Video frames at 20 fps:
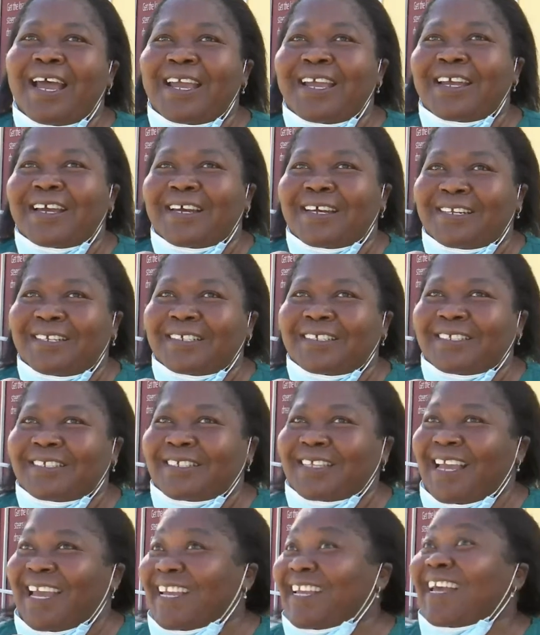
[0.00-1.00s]
Kendra
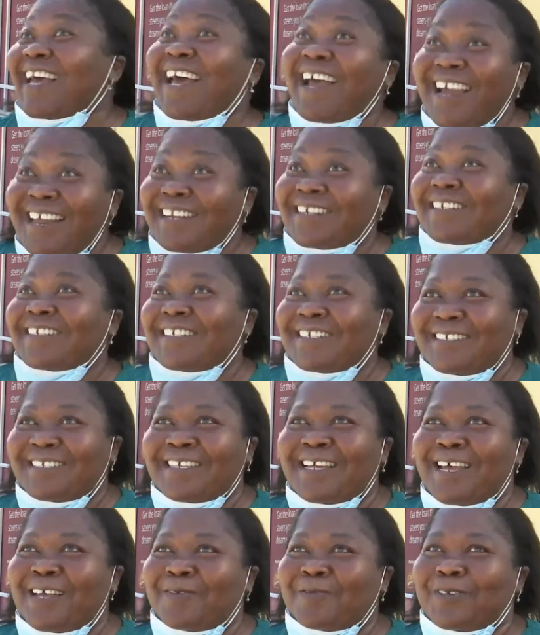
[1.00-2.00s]
Adderley has been doing
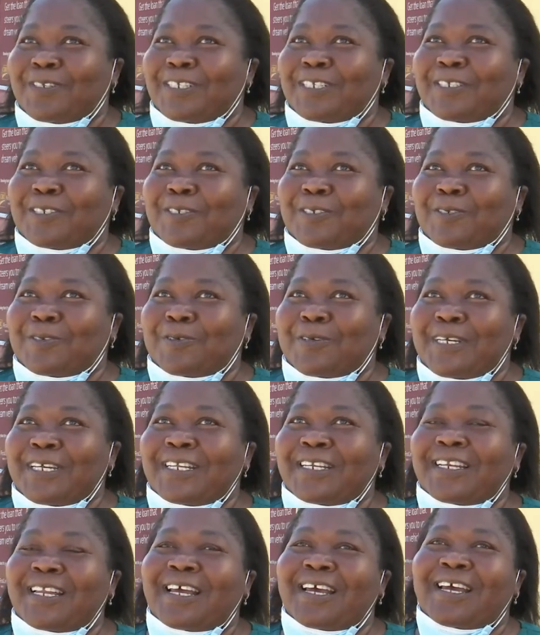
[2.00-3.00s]
it for years
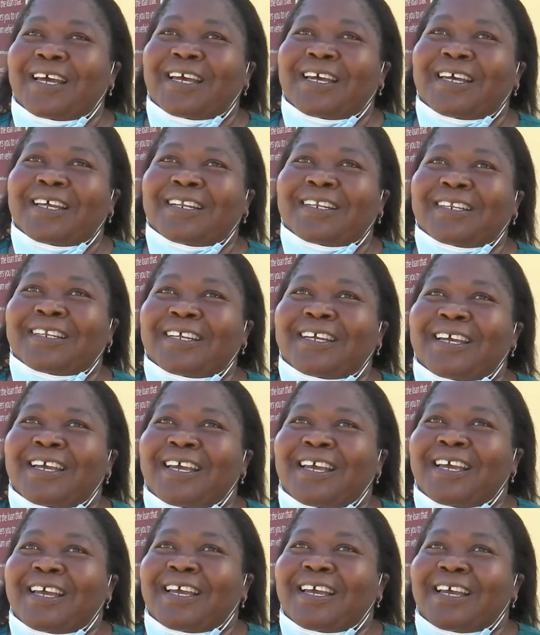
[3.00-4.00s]
now and loving
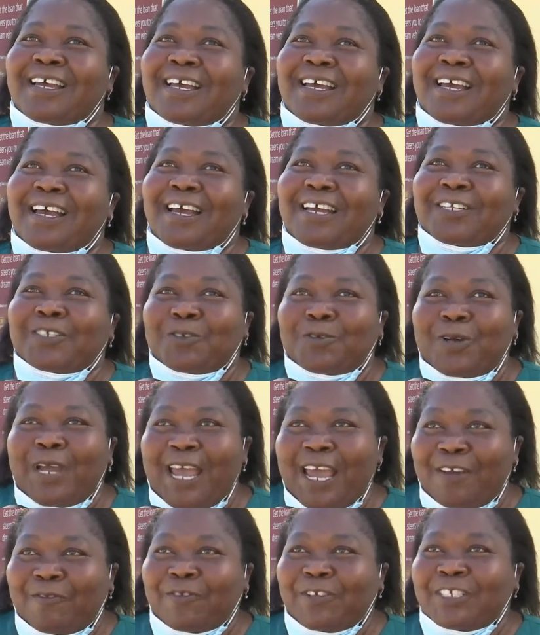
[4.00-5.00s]
it. I do
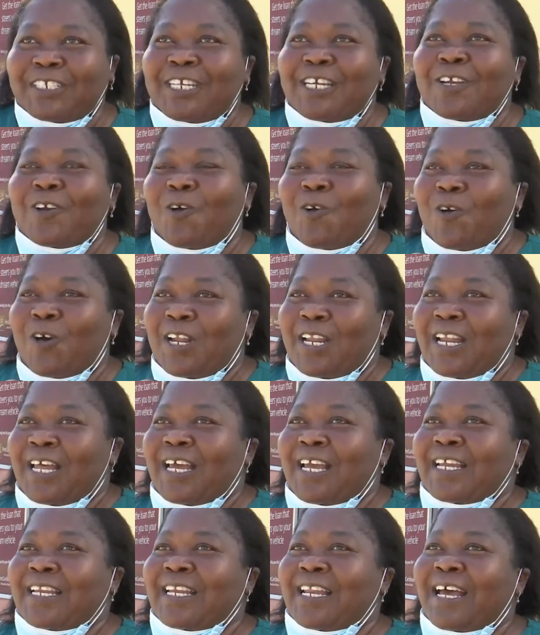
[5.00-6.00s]
everything
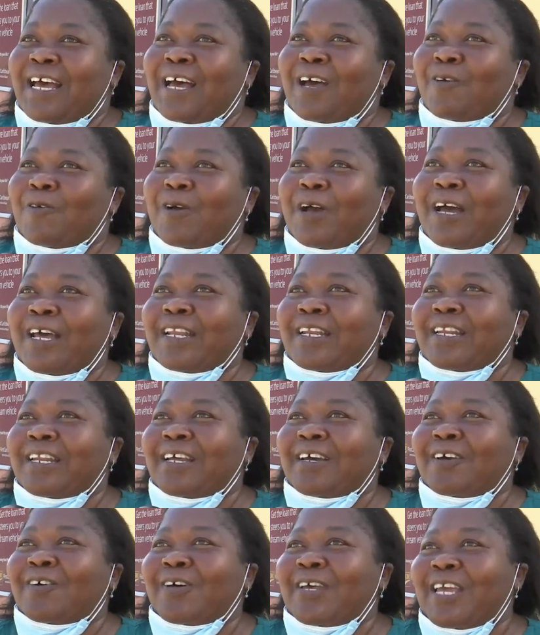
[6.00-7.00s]
online now, and
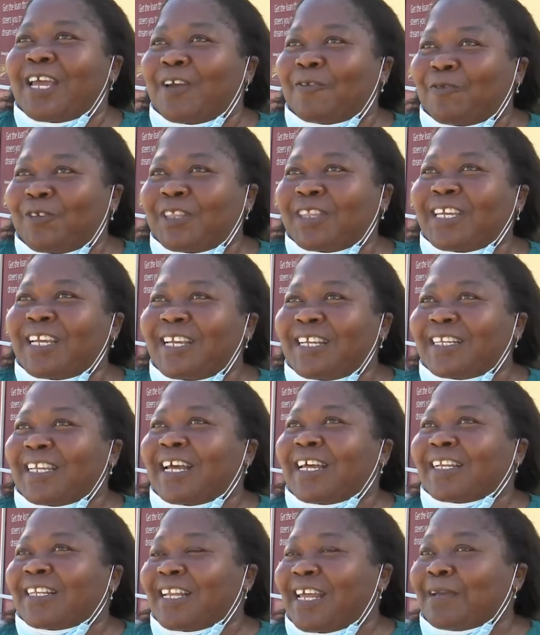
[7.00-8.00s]
everything
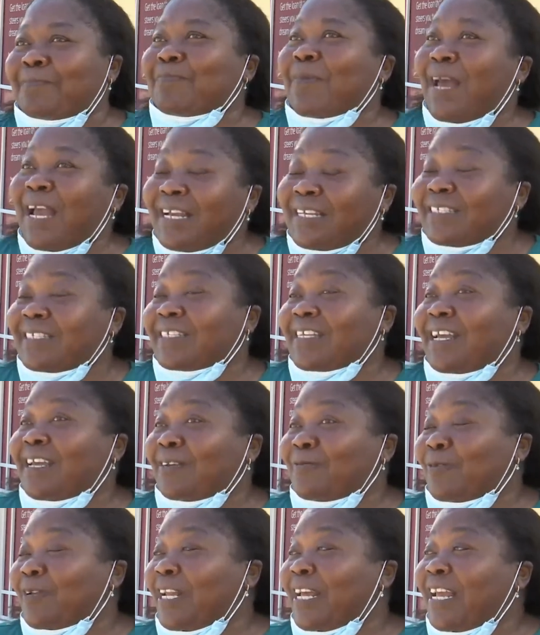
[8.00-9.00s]
that, like, banks
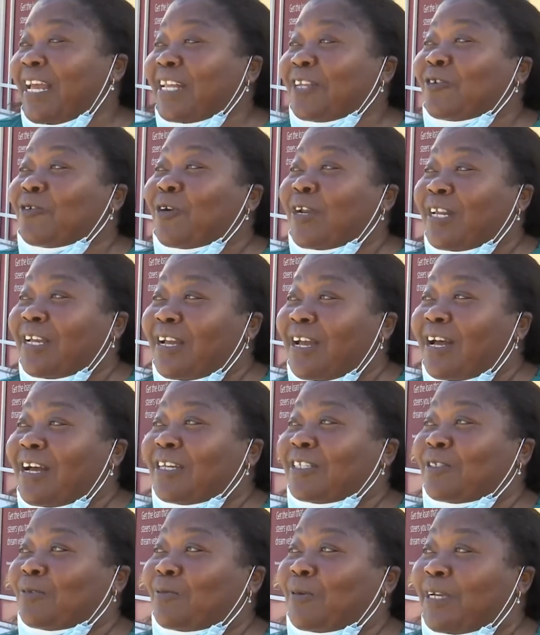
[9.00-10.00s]
that what I had credit
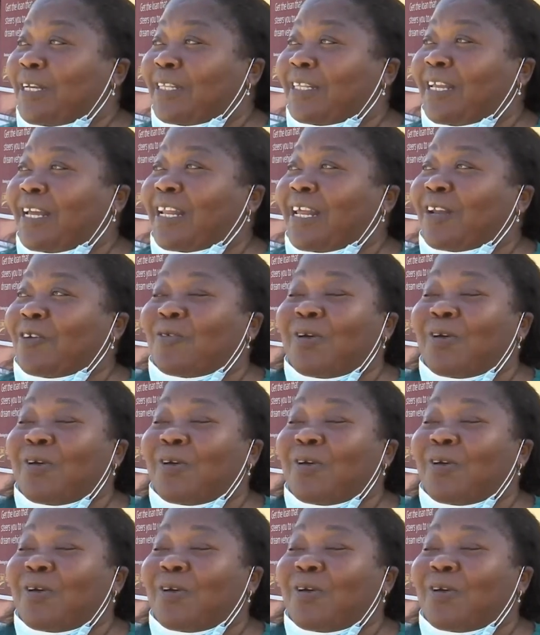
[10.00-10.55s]
cards with that I